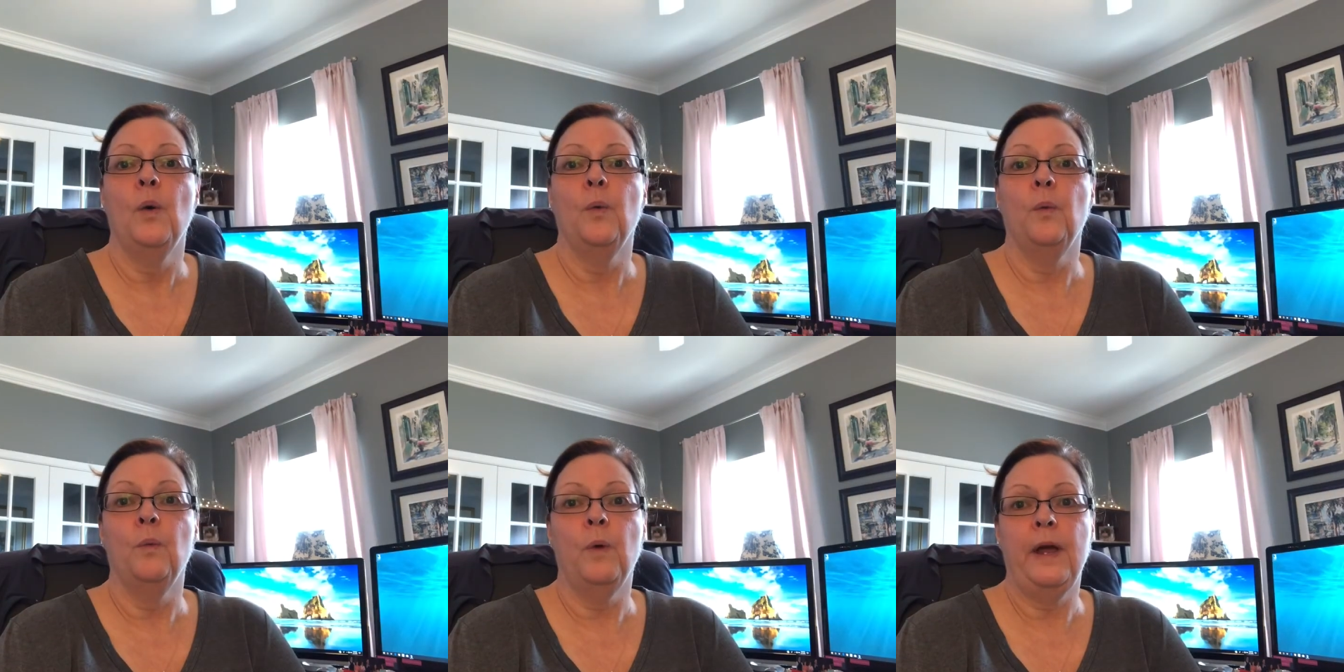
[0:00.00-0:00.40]

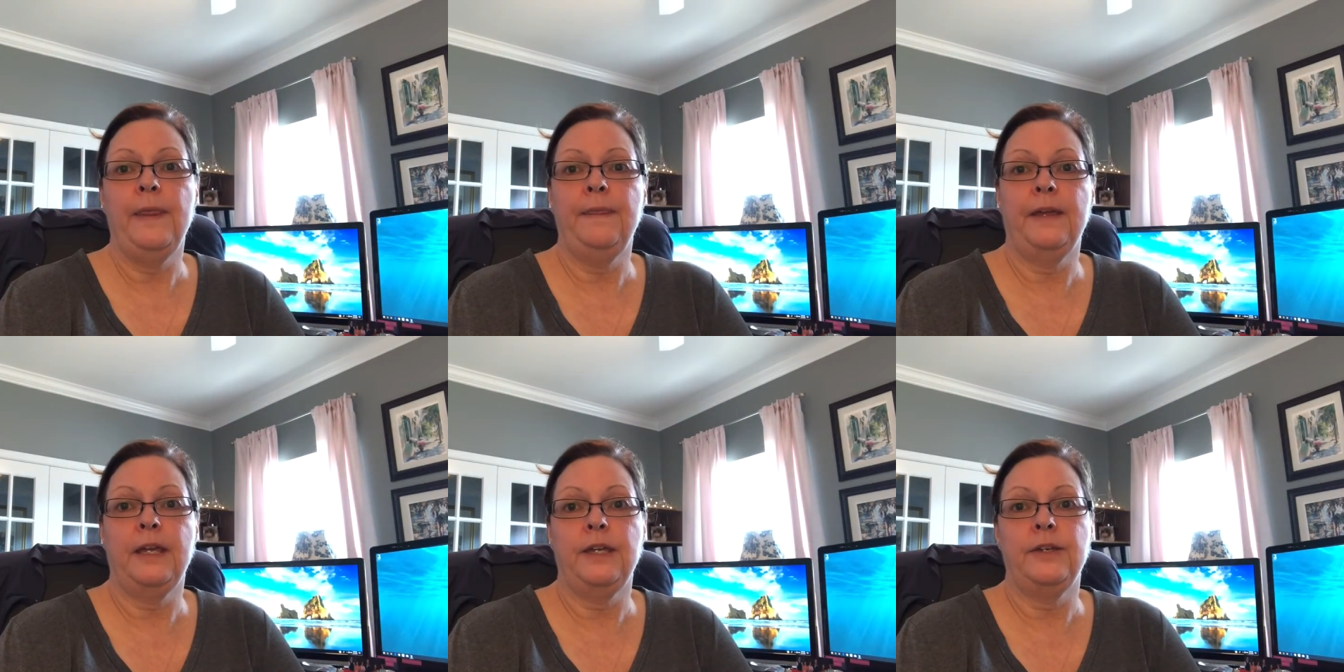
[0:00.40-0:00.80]

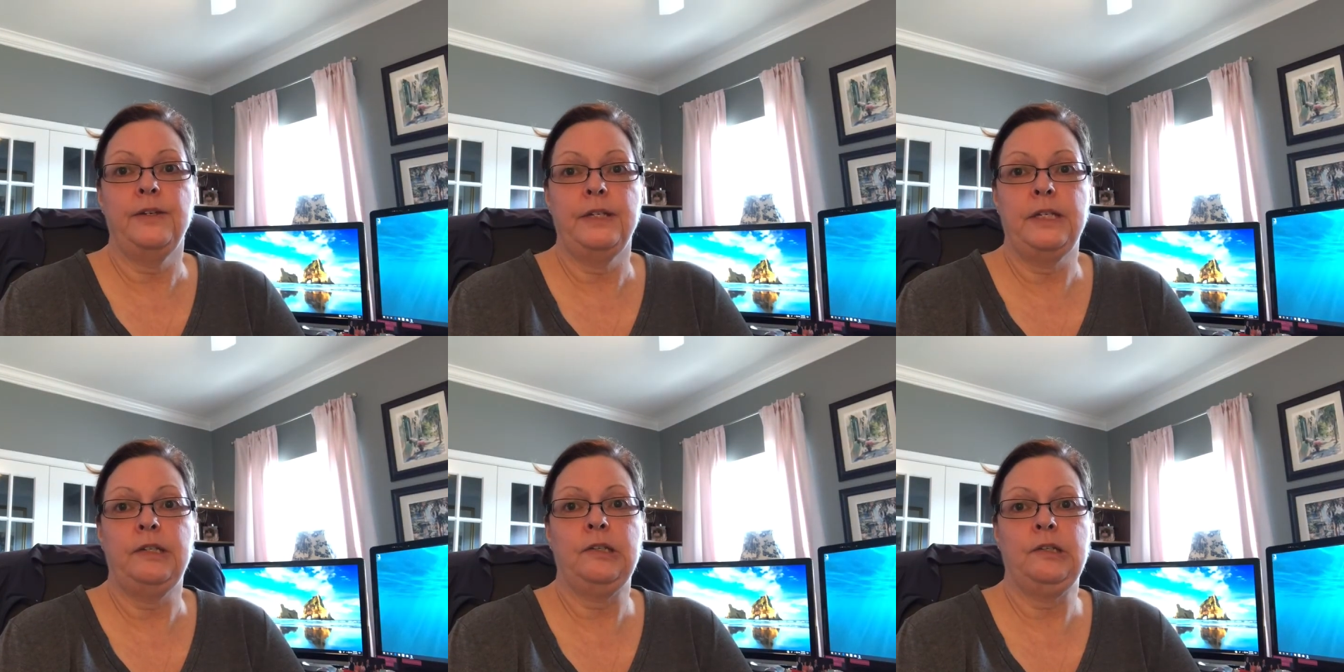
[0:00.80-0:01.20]
One thing you
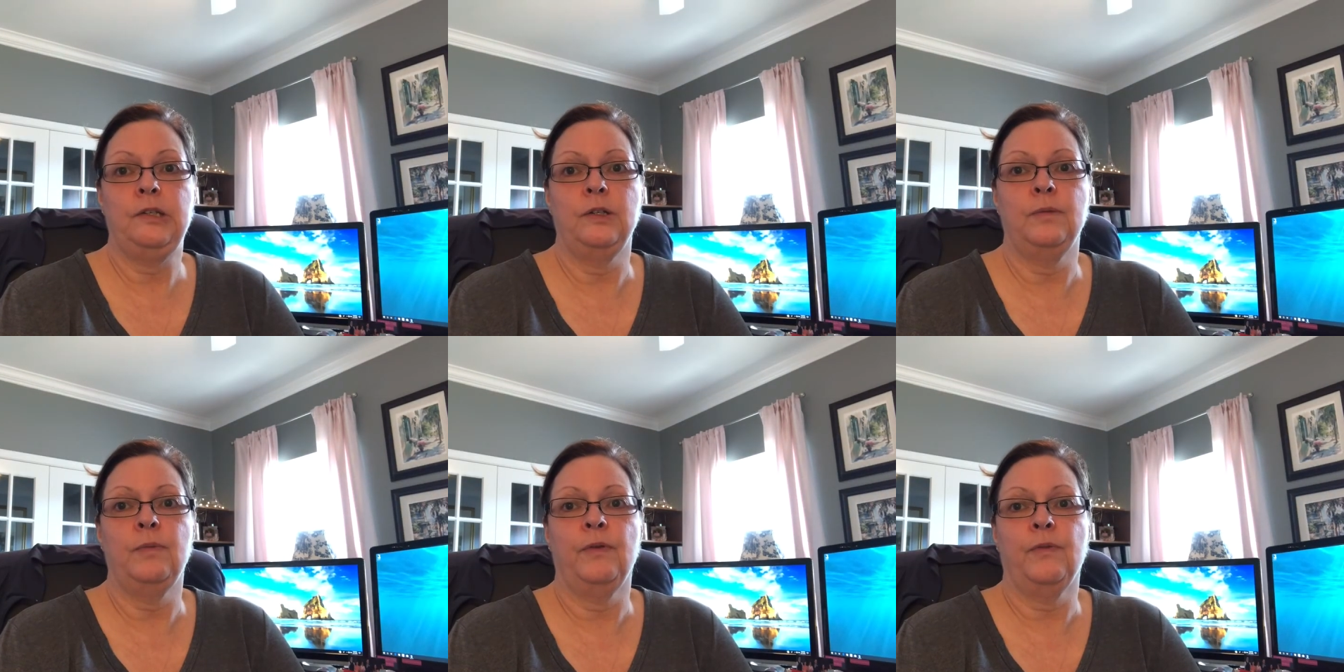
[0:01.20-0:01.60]
need to
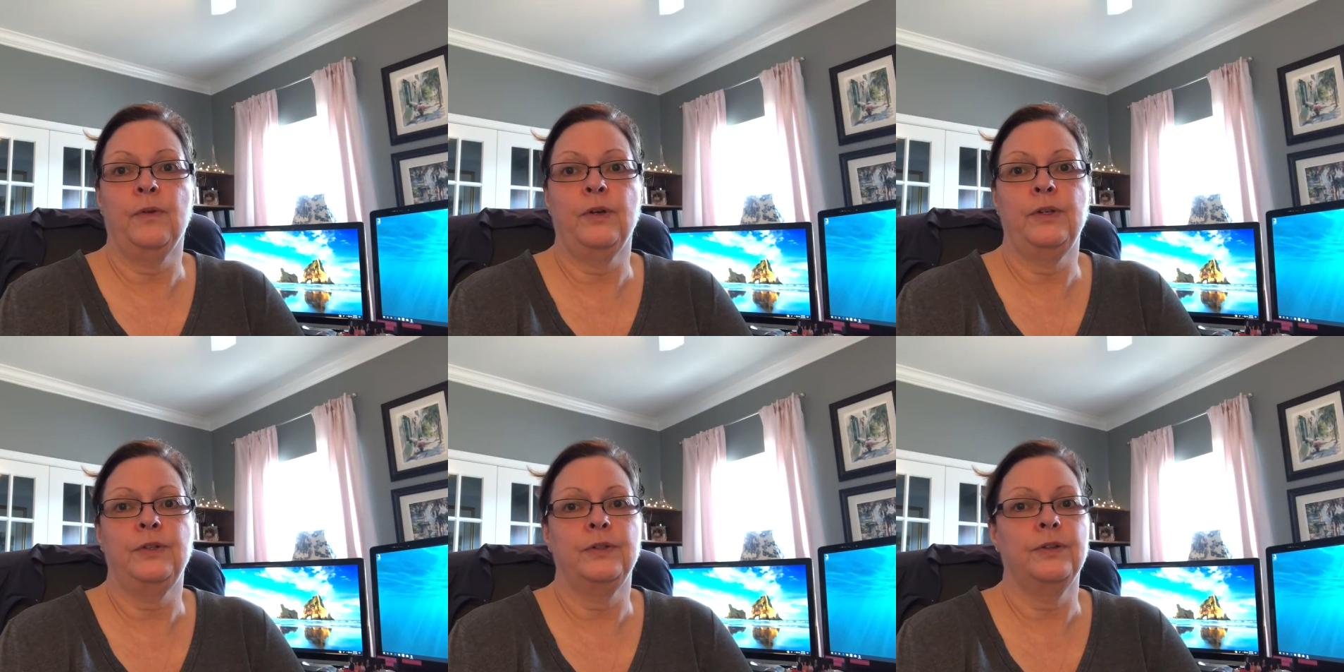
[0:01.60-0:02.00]
do
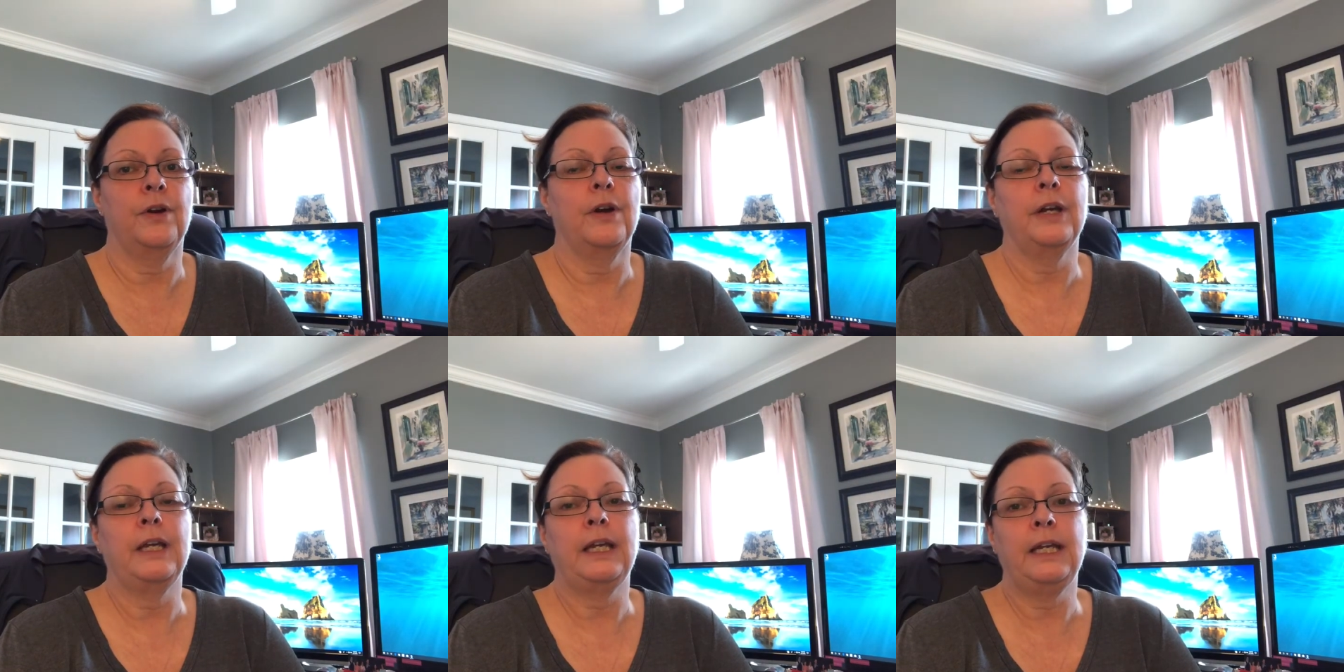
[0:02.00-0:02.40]
before you start